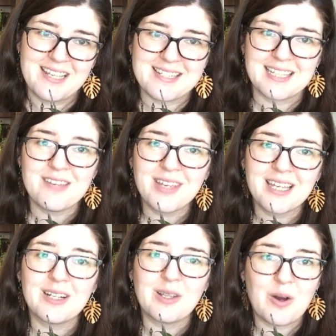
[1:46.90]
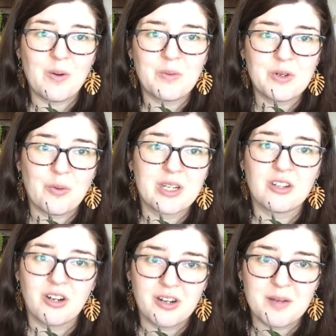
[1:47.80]
Is leaving it alone going
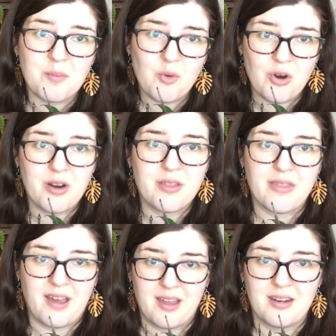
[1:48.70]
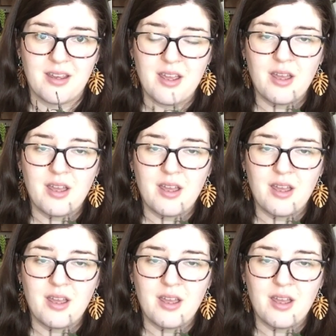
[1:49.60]
to hurt it more than